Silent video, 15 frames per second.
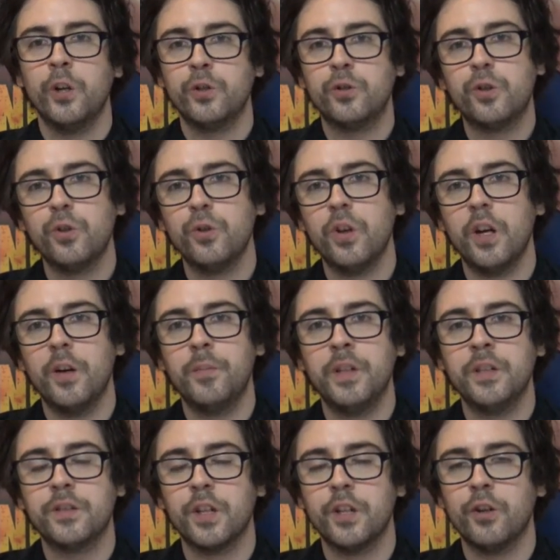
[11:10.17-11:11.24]
Two, it
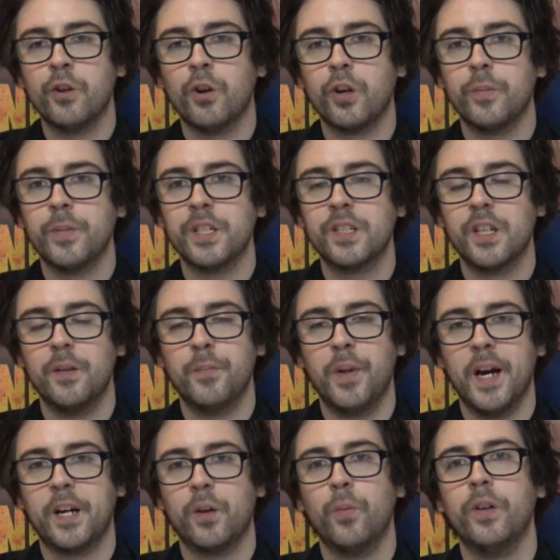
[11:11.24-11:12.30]
means that you're not going to be sitting
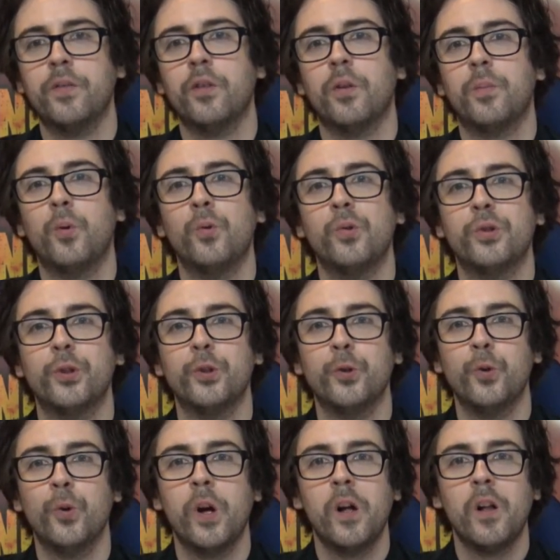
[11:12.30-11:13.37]
back and wait for your opponents to
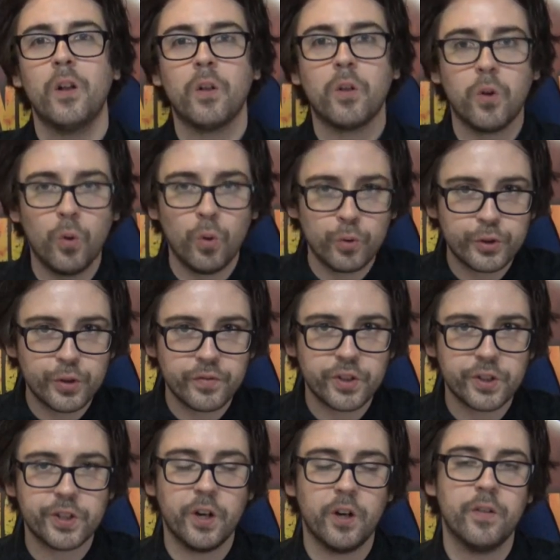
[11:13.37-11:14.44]
do loads of
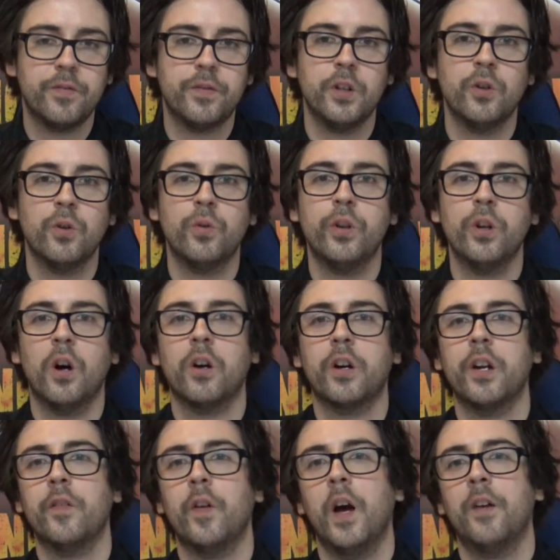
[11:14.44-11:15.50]
stuff. You know, you are going
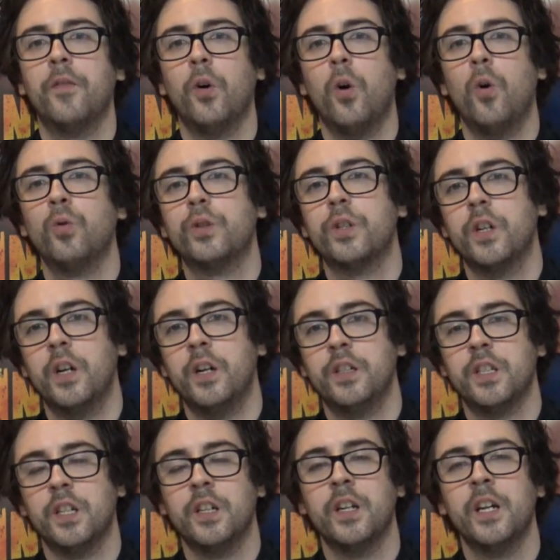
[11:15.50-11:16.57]
to have
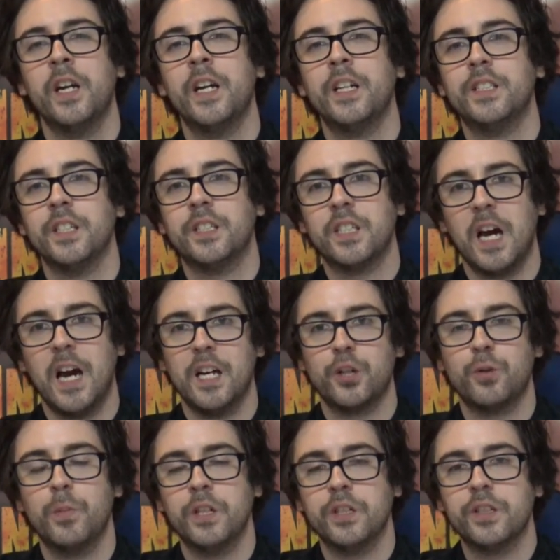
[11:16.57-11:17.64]
alternating
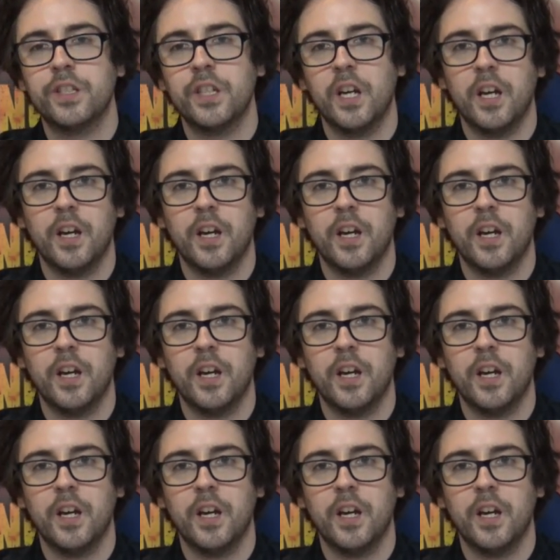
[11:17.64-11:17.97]
detachment